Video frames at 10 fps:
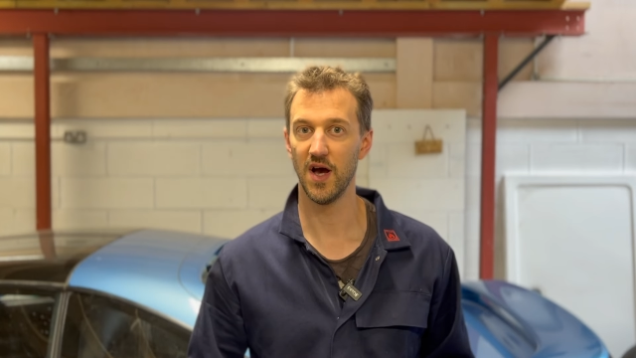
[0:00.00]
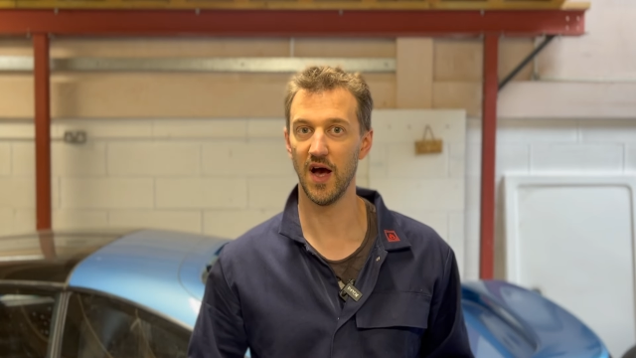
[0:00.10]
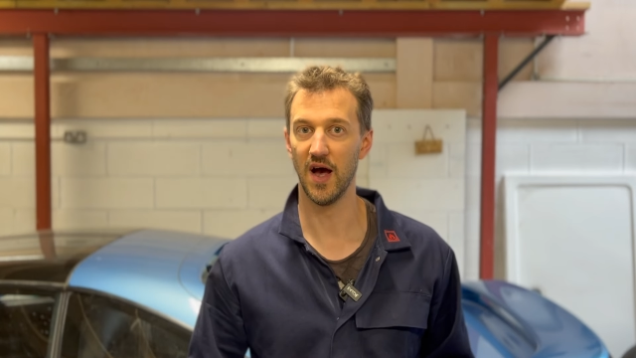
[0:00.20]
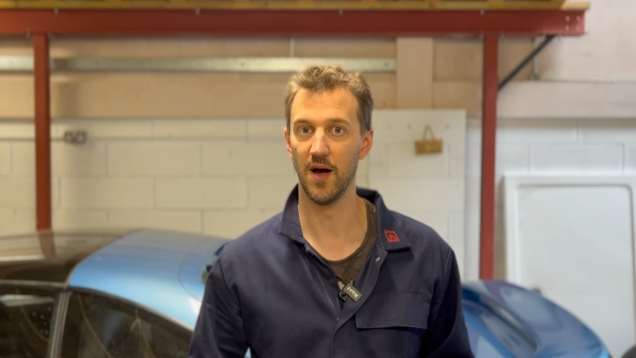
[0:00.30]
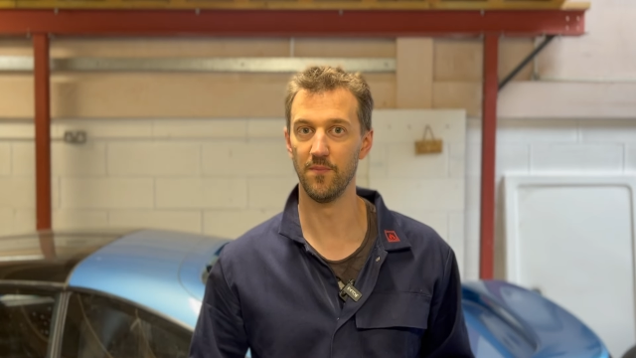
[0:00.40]

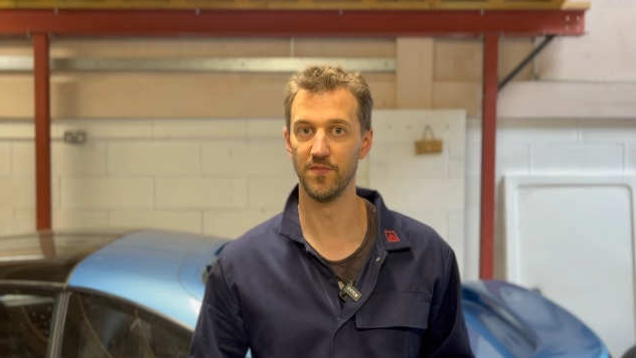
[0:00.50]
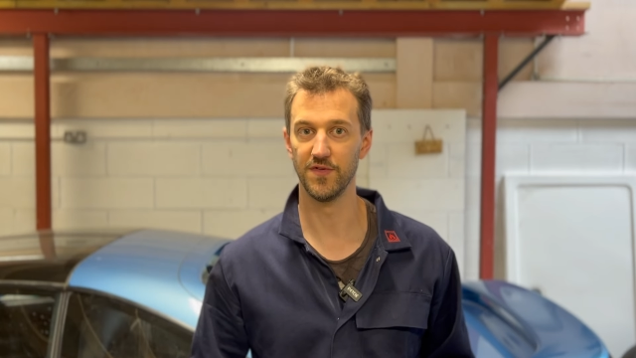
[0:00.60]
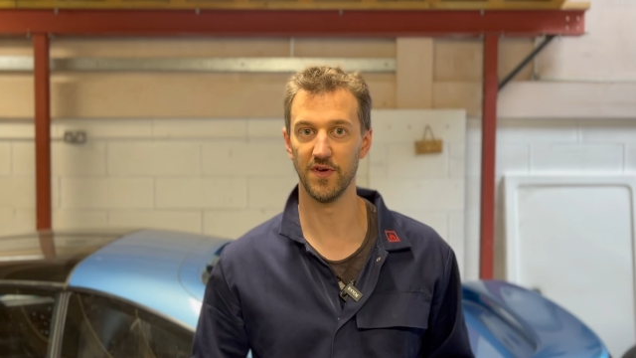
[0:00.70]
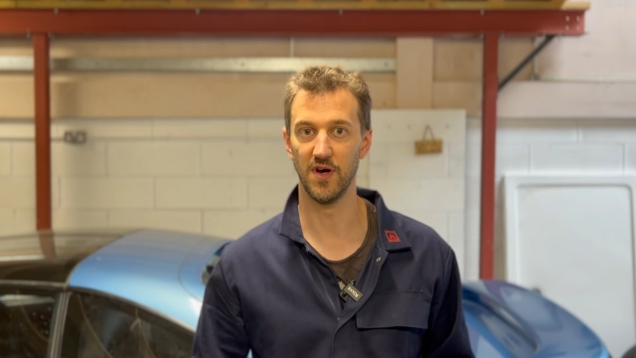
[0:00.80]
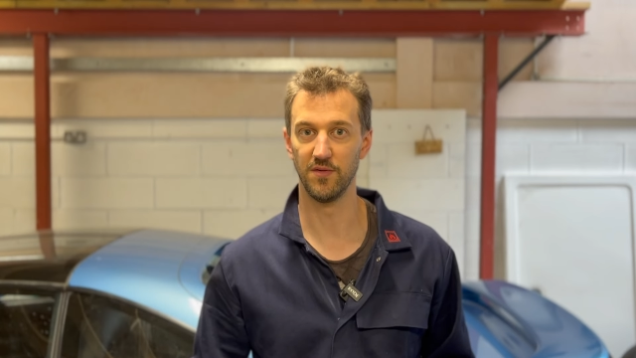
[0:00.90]

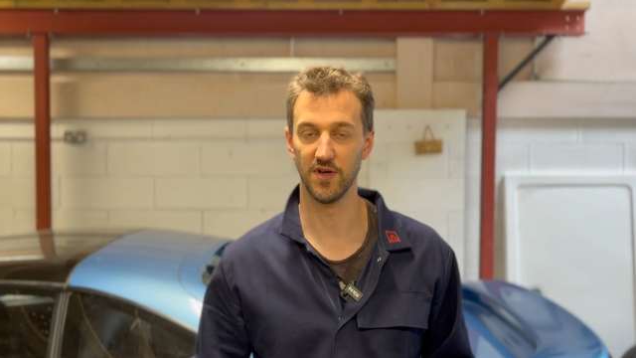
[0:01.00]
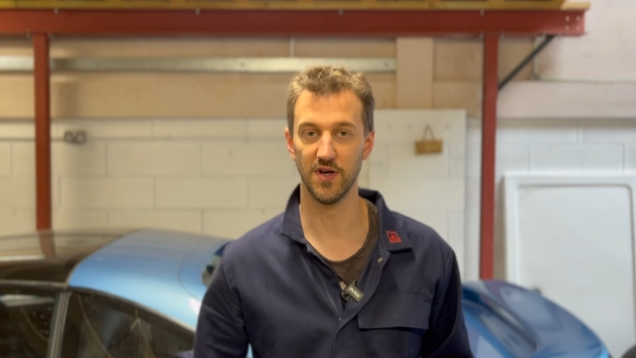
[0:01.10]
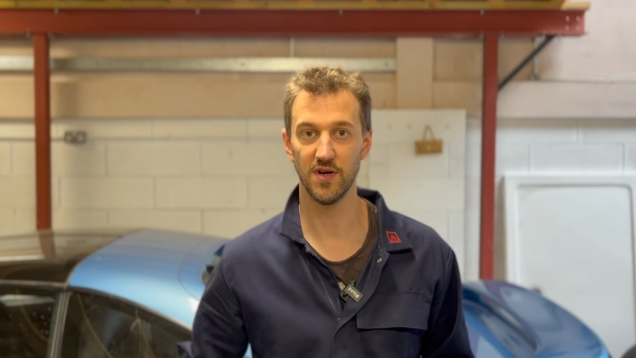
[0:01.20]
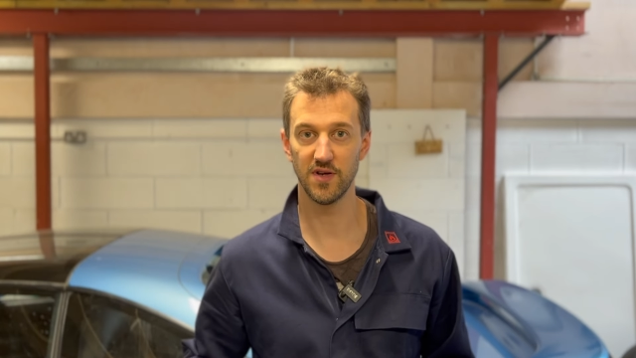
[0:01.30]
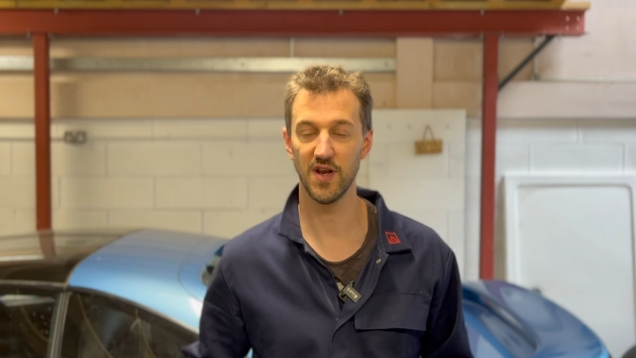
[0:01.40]
So I'm
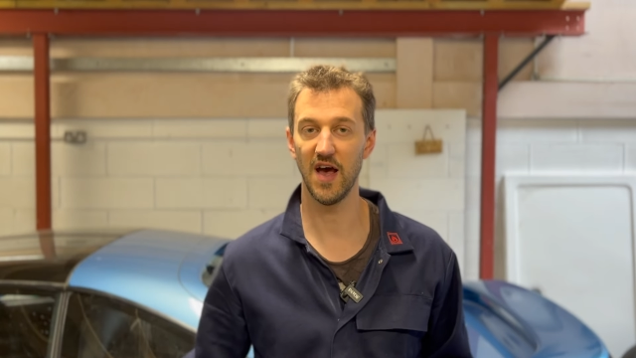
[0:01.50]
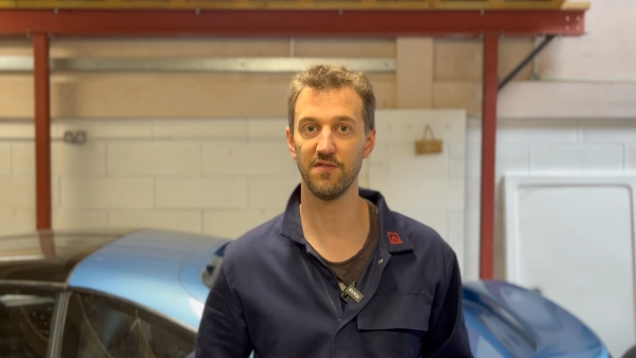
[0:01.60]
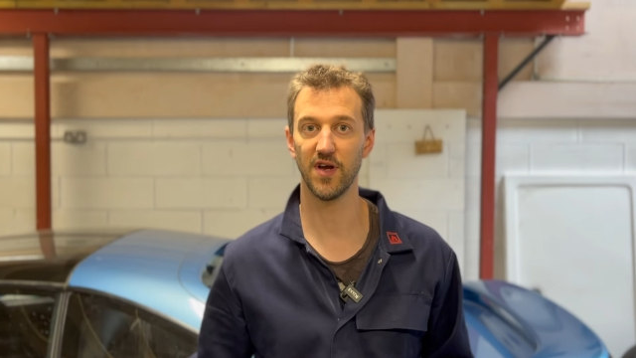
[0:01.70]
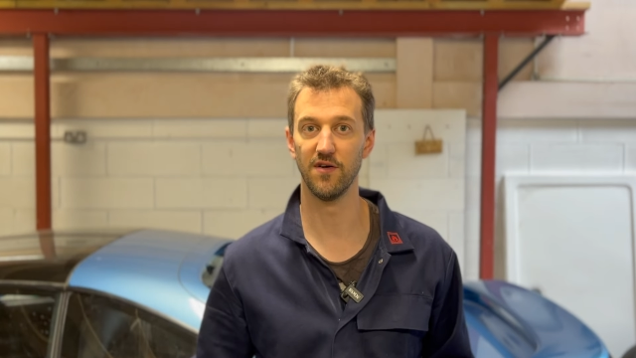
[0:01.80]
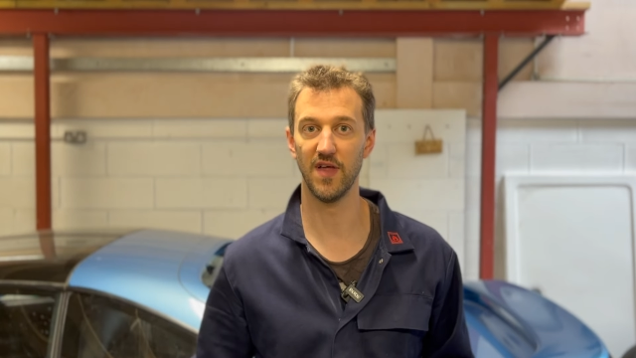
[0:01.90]
gonna have
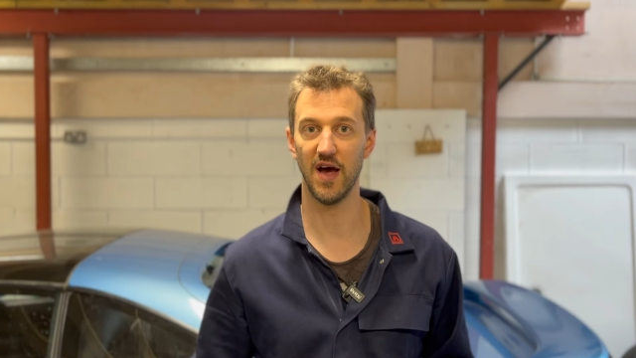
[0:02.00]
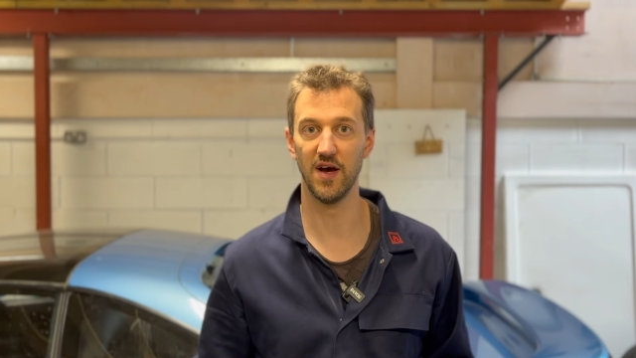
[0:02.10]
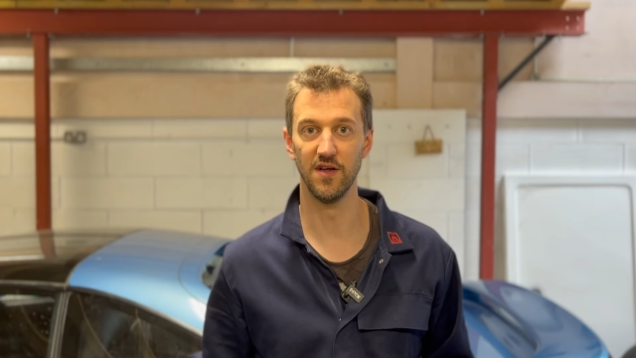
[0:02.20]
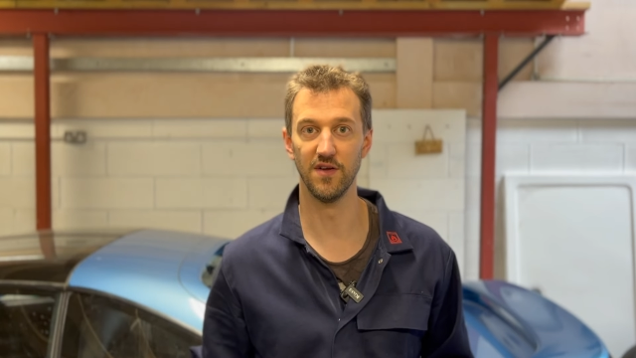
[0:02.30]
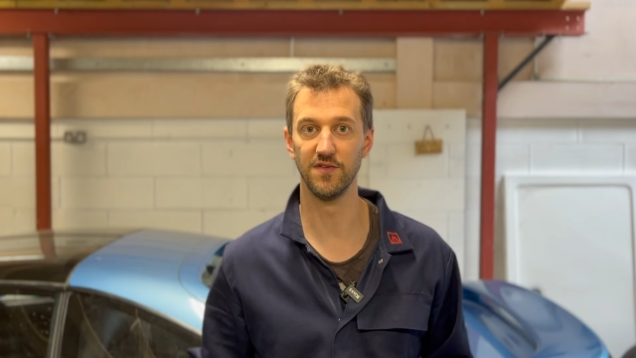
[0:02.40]
a go at
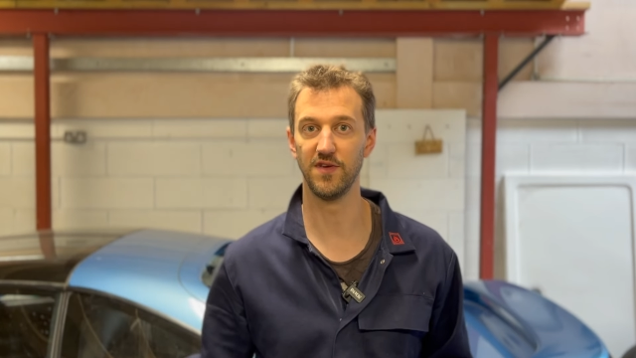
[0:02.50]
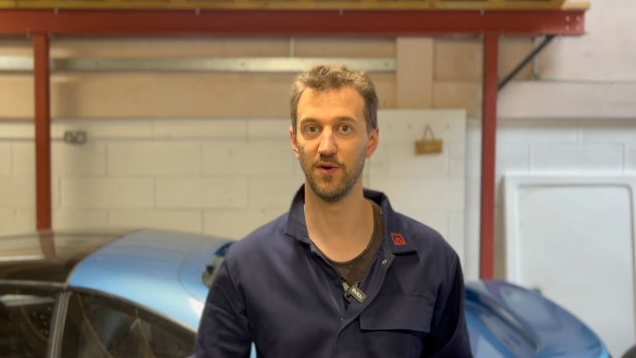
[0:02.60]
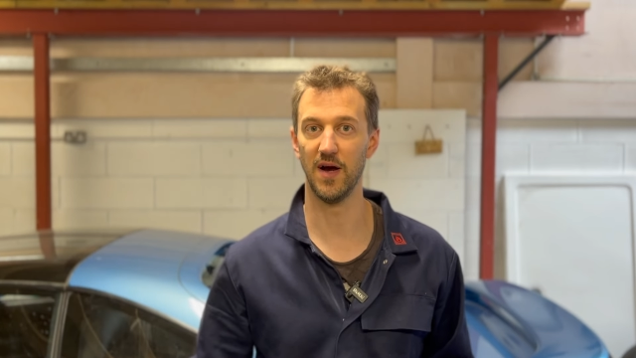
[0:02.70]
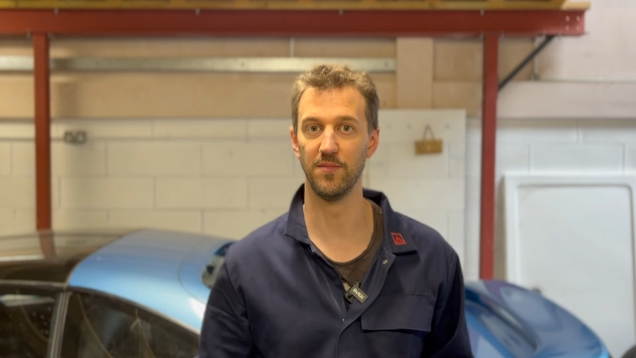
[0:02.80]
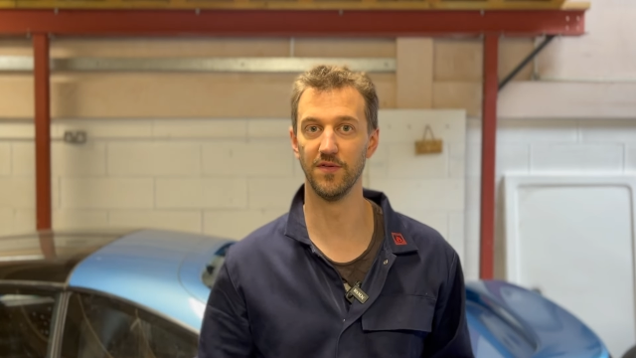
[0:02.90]
that and see
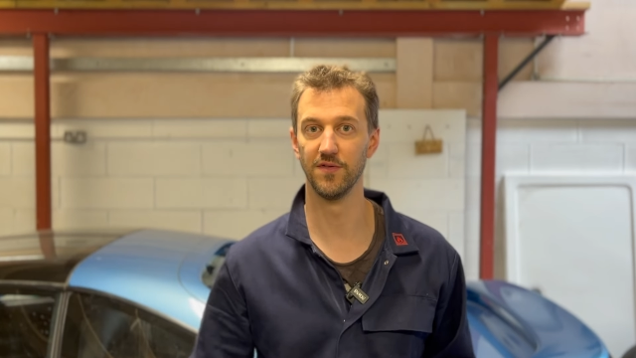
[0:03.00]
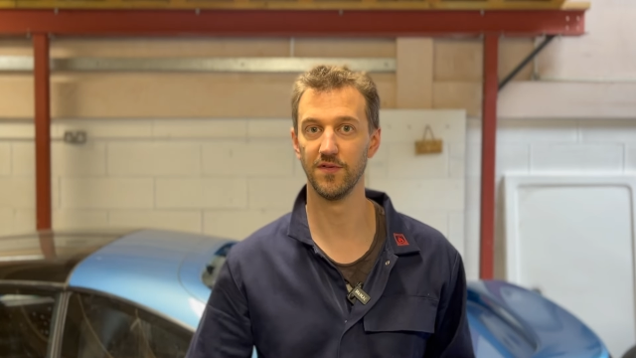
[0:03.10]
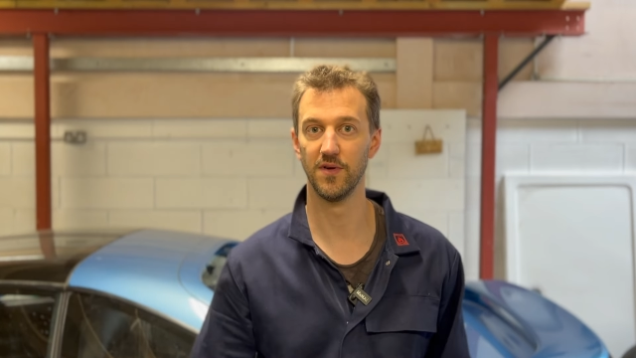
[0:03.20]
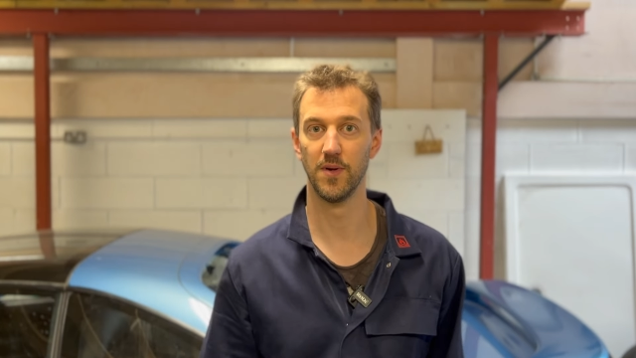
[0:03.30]
what happens.